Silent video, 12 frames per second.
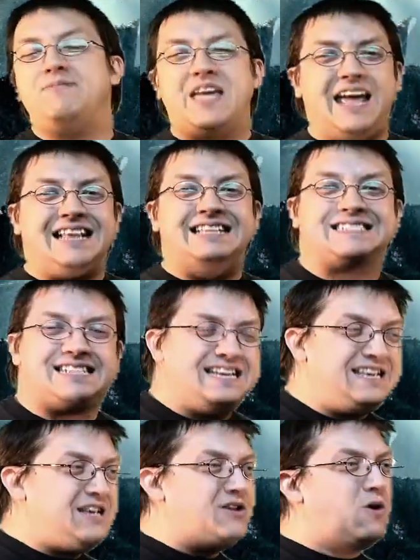And
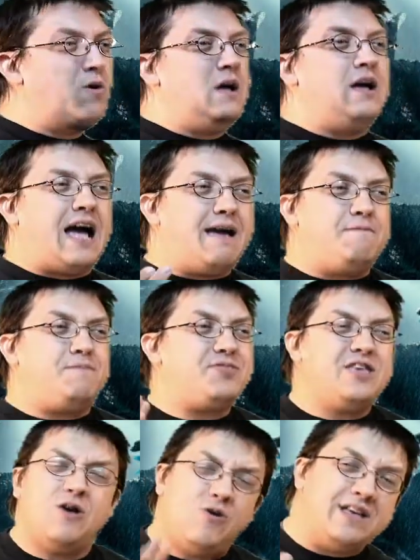
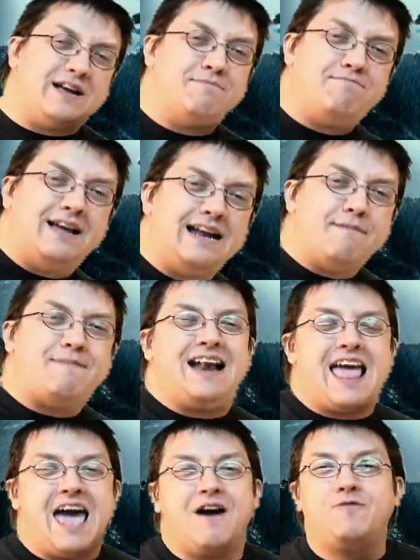the only complaint I
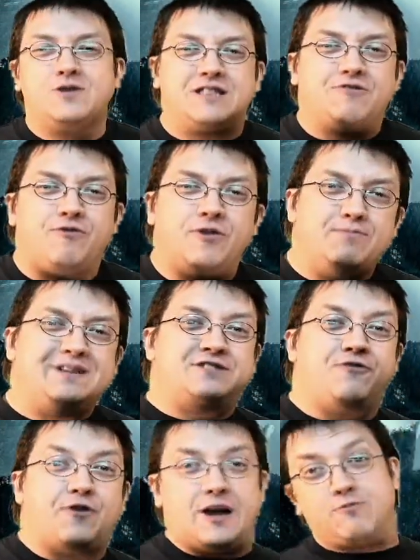might have with the film is
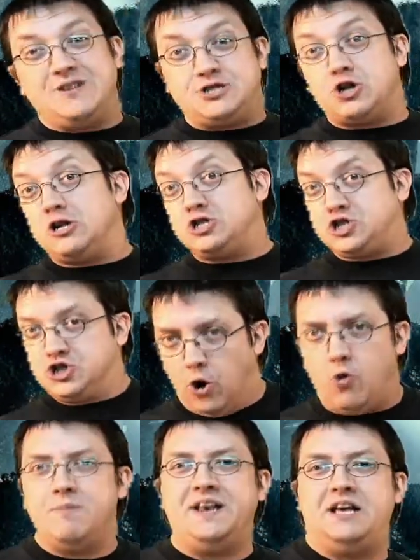the fact we saw
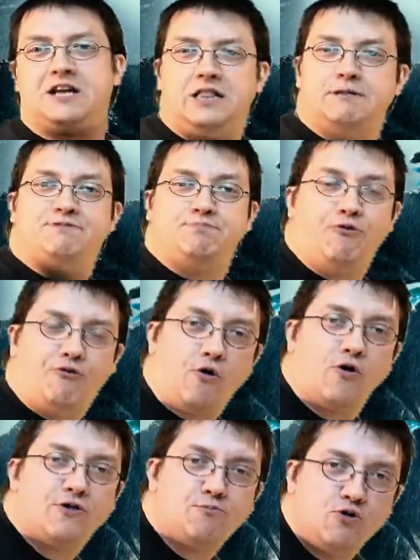so many clips
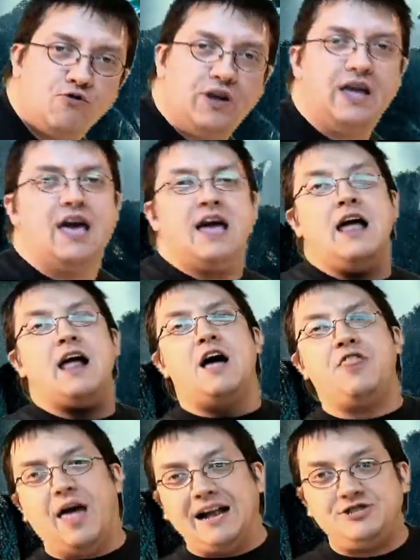before the movie
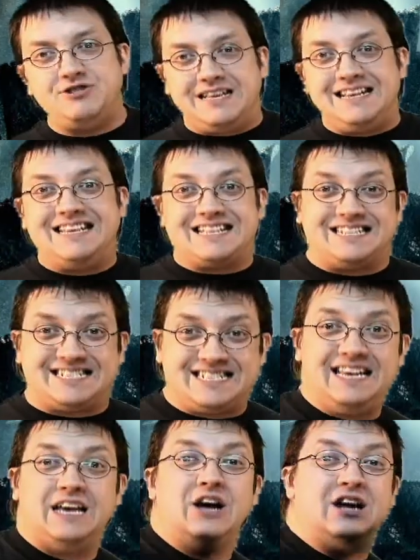that you did get to
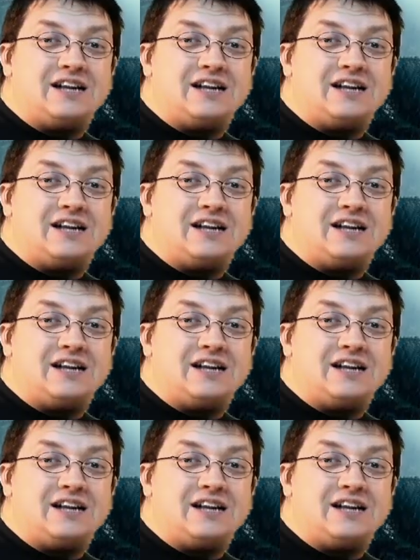see